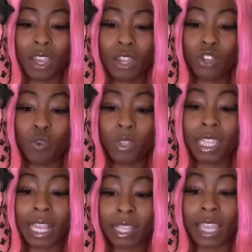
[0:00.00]
you would
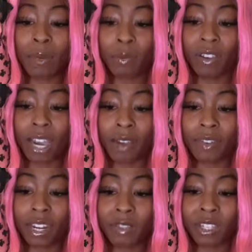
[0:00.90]
think that they would be
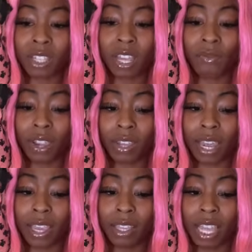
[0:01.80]
confident, especially they very
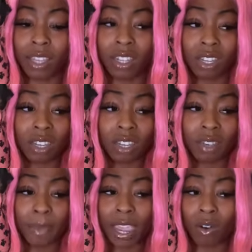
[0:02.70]
like they look
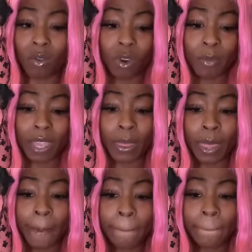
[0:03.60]
good, man or woman.
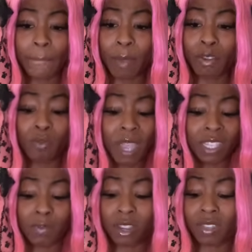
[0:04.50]
Maybe you make
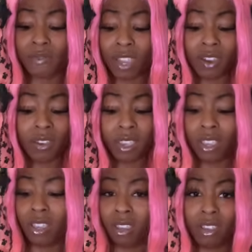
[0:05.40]
this person
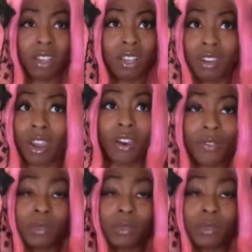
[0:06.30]
very nervous